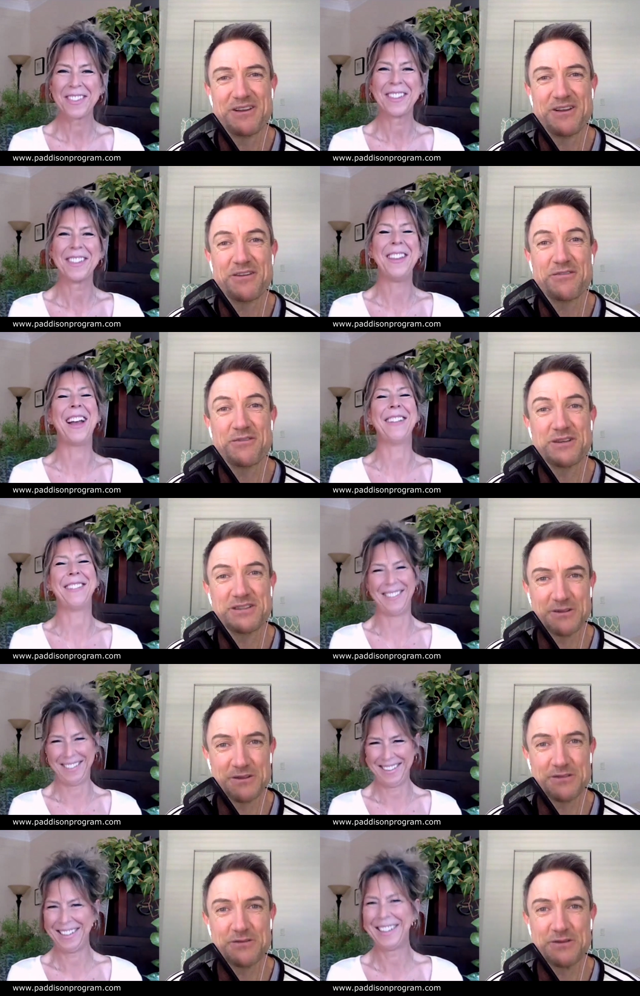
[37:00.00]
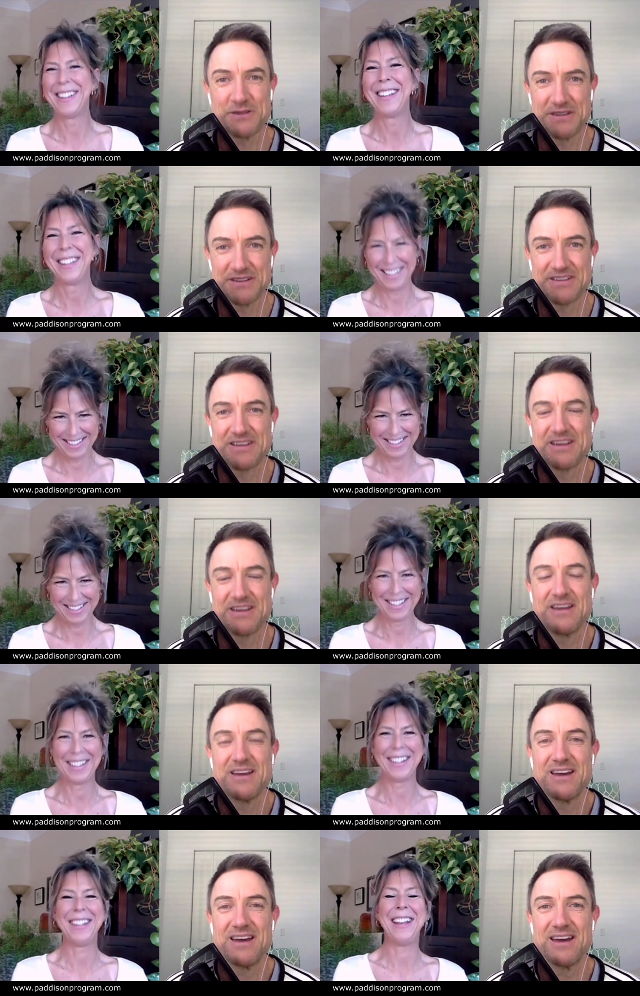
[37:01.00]
Speaker 1: yes. a lot of resourcefulness.
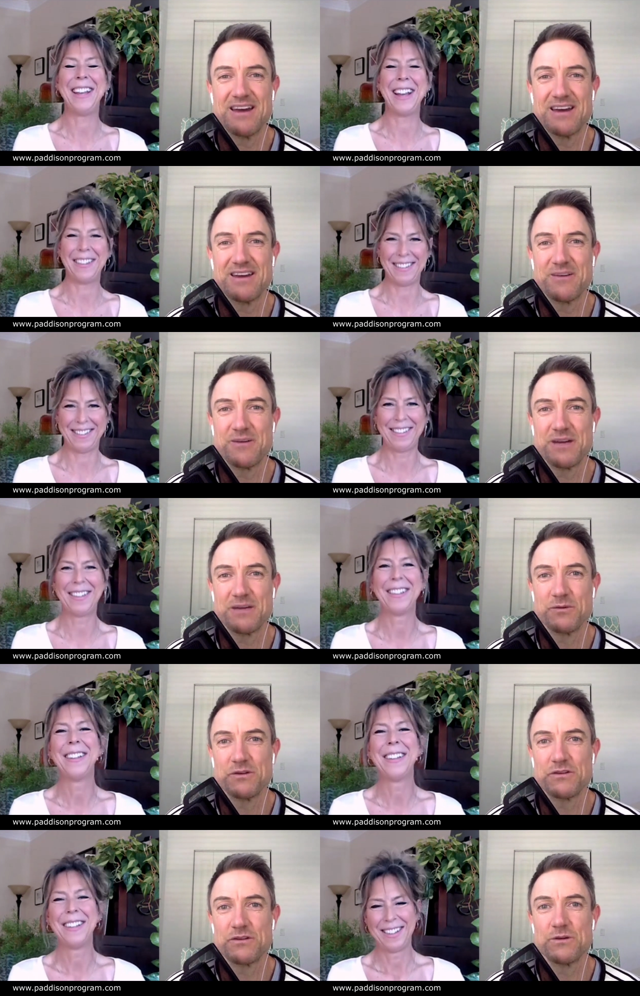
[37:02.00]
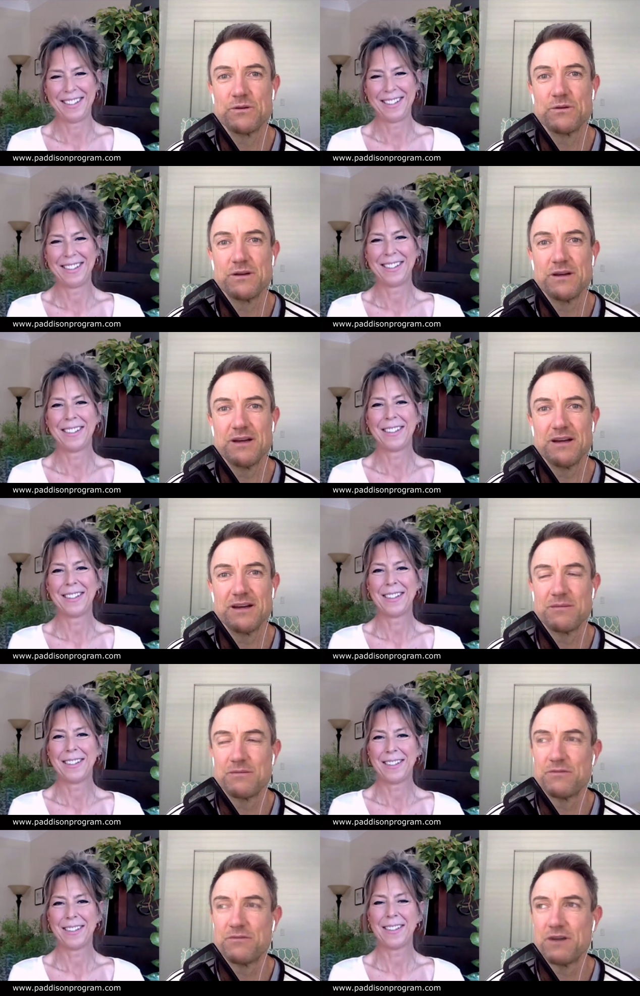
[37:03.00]
Uh, you're able to
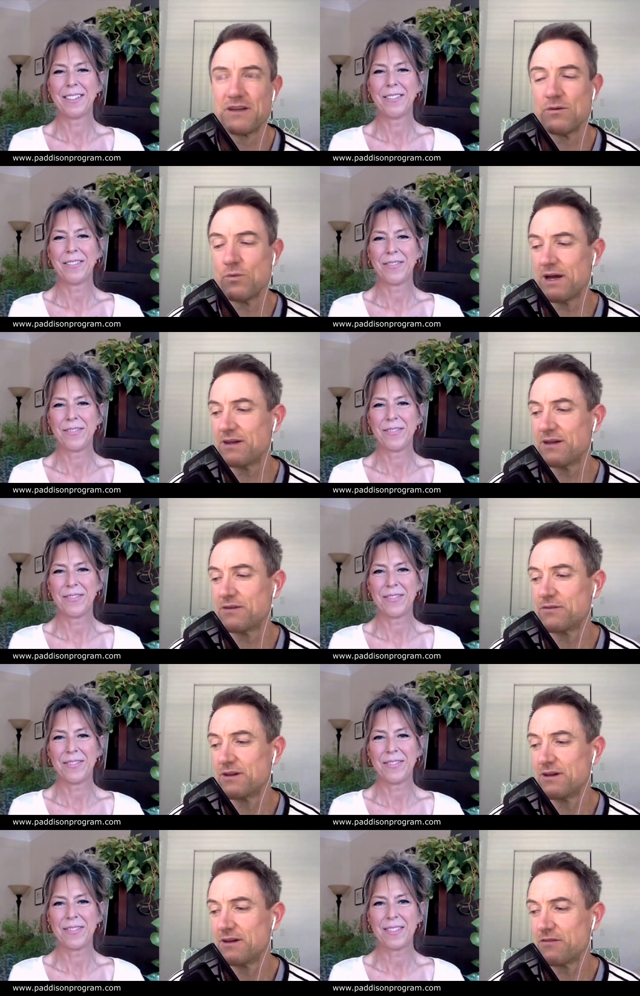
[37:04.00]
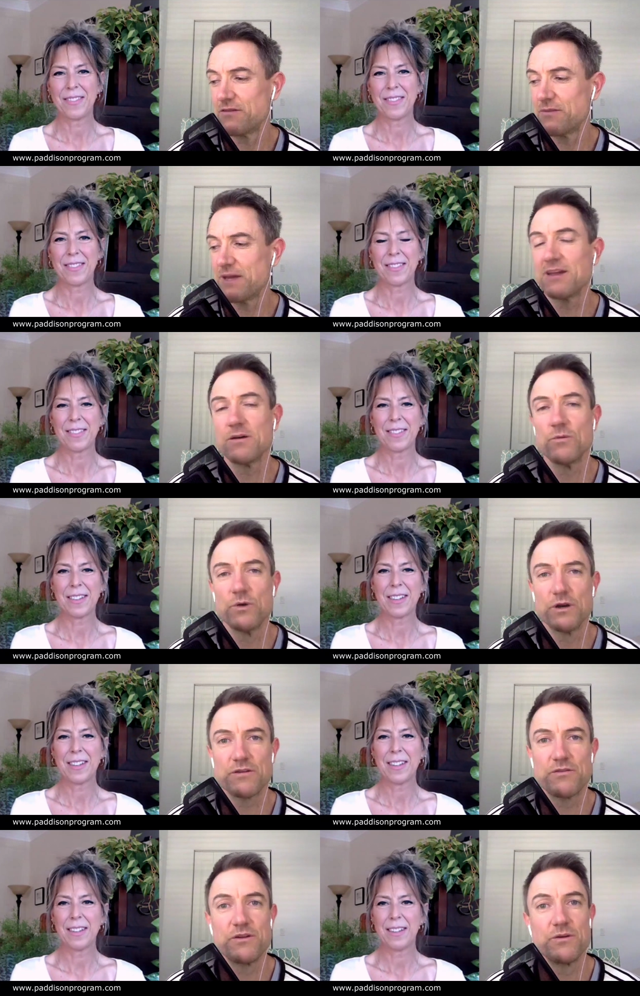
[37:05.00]
um, find a way of, of making it
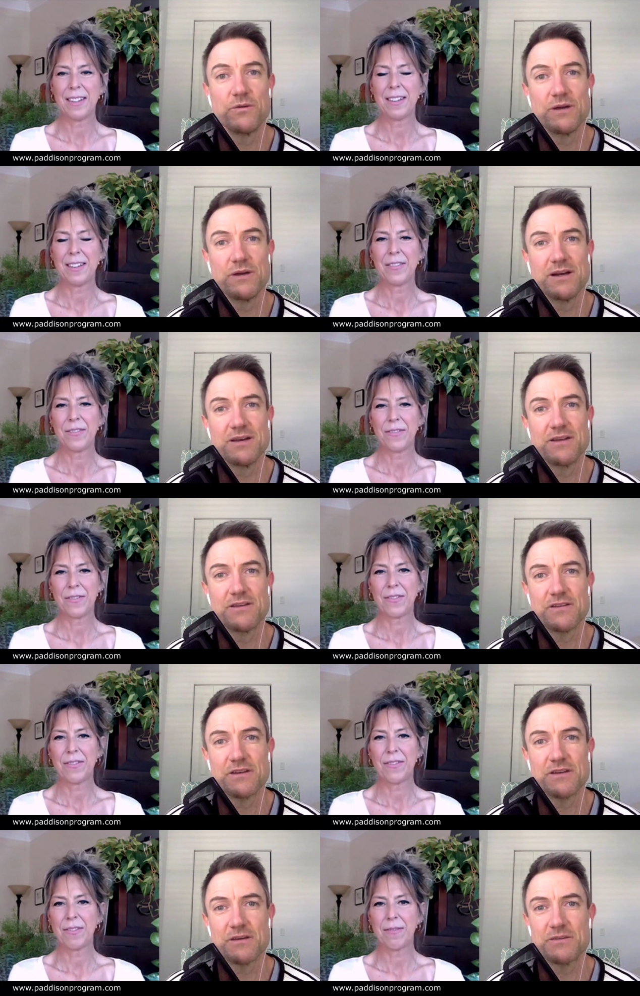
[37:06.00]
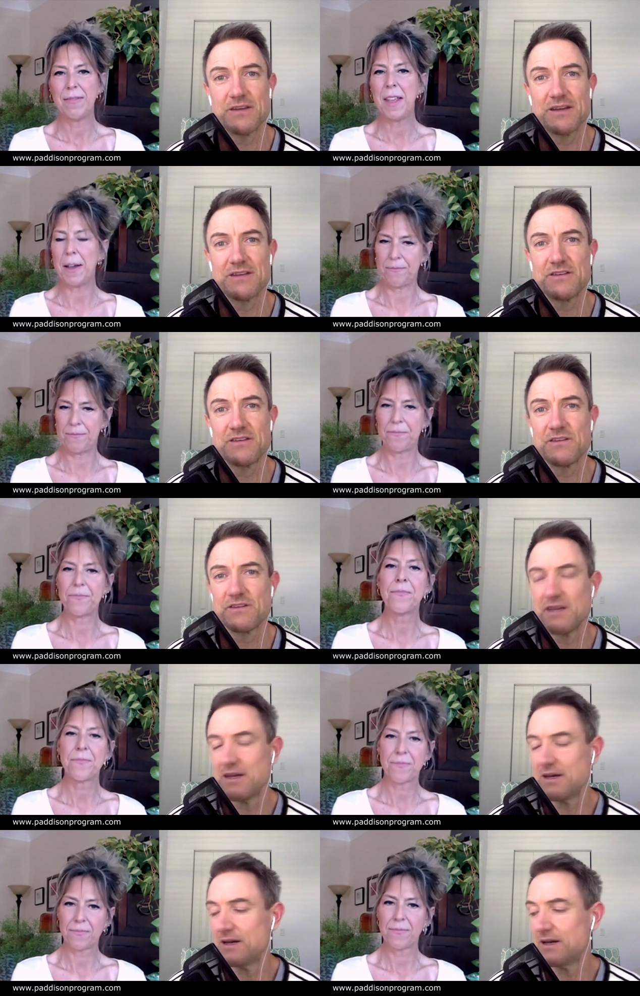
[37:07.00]
work for you under the circumstances.
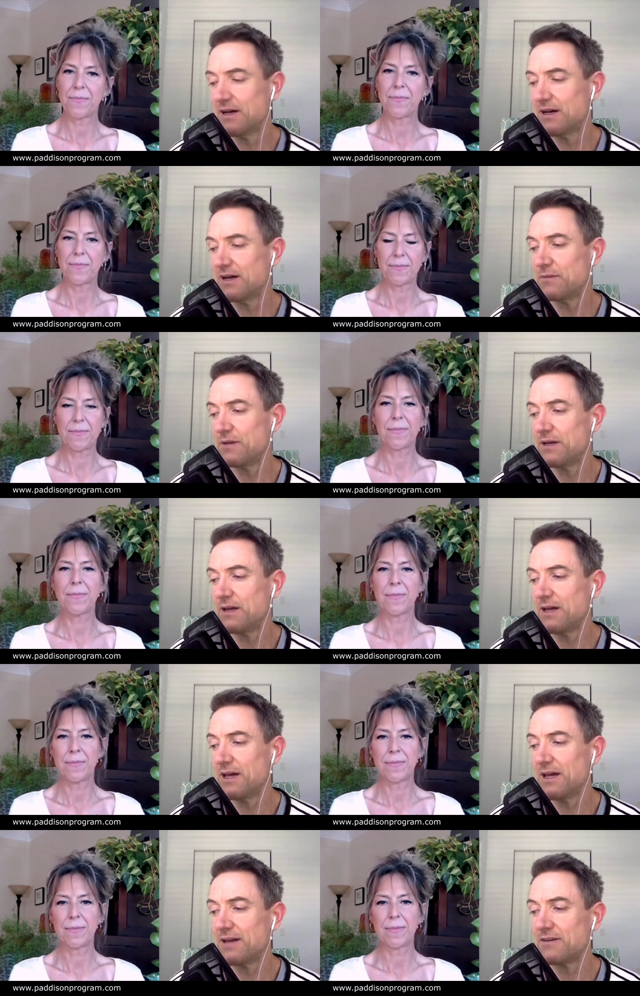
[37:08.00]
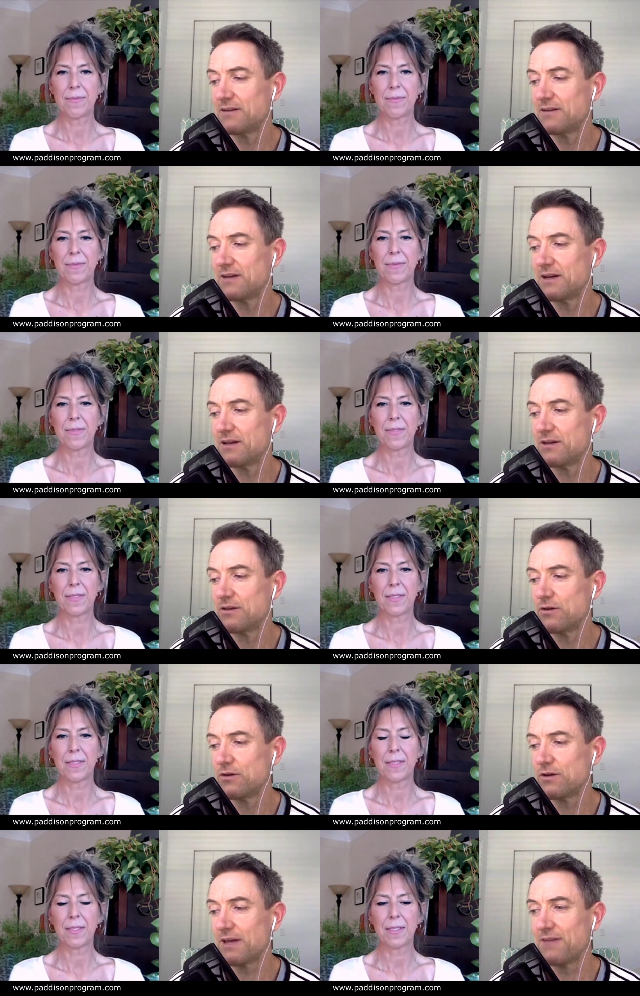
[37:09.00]
Um, and uh,
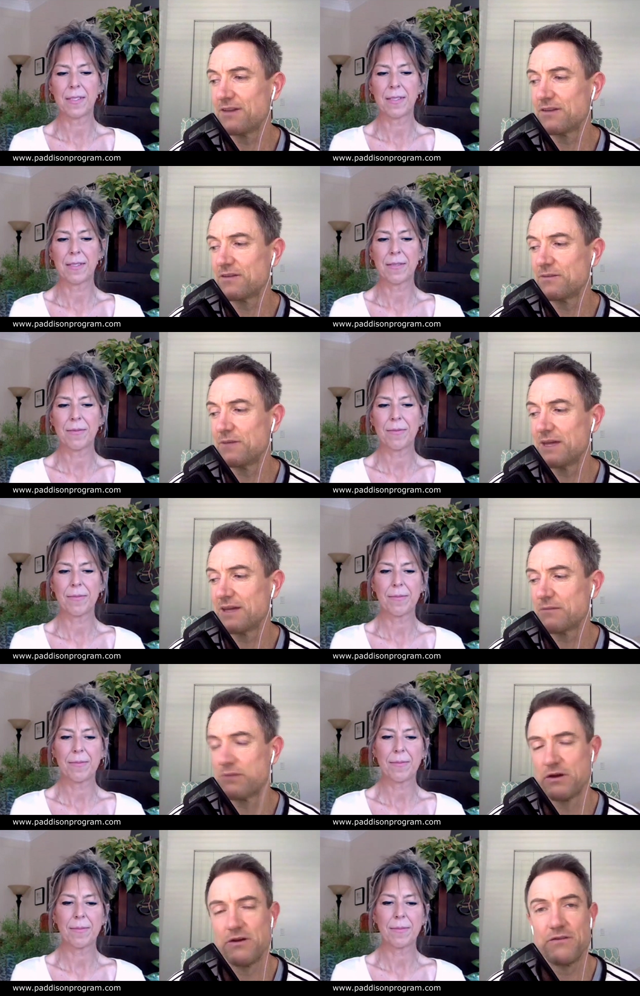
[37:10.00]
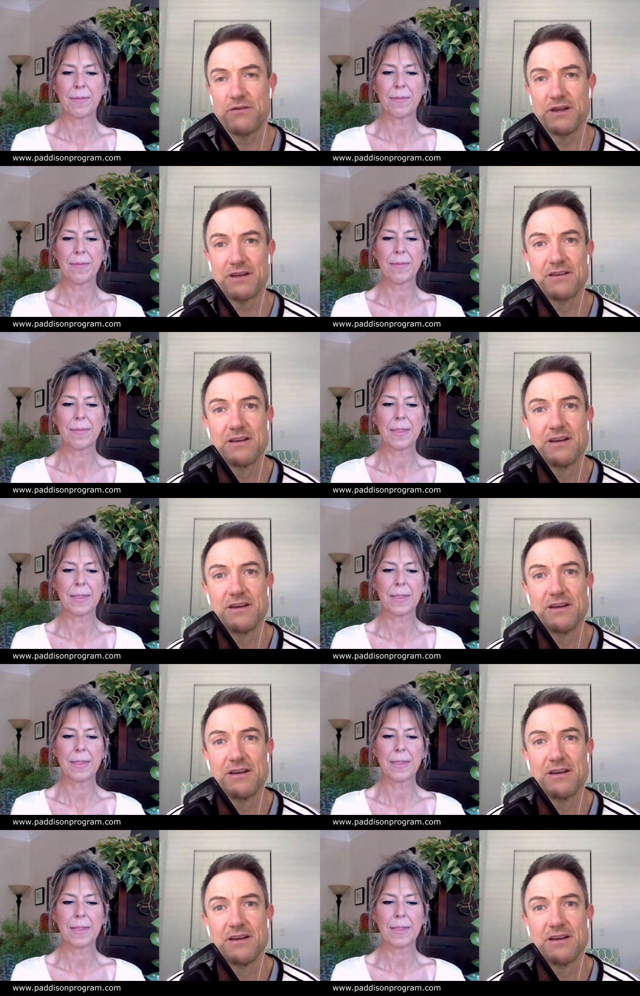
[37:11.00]
not having to make it perfect,